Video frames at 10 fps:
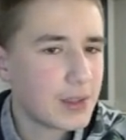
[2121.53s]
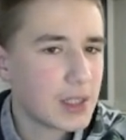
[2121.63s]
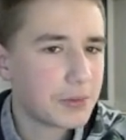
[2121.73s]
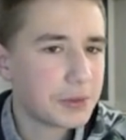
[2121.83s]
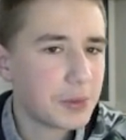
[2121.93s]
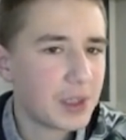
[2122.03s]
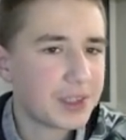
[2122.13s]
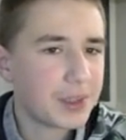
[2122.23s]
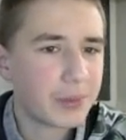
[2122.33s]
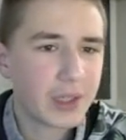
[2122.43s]
I would make
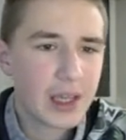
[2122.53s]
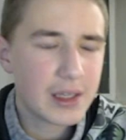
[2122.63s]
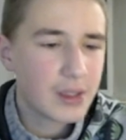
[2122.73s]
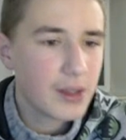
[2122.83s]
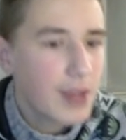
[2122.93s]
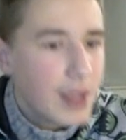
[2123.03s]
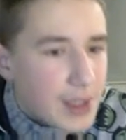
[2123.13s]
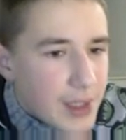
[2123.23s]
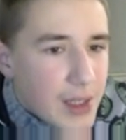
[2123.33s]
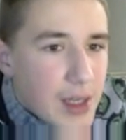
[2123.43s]
him castle
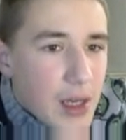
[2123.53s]
less.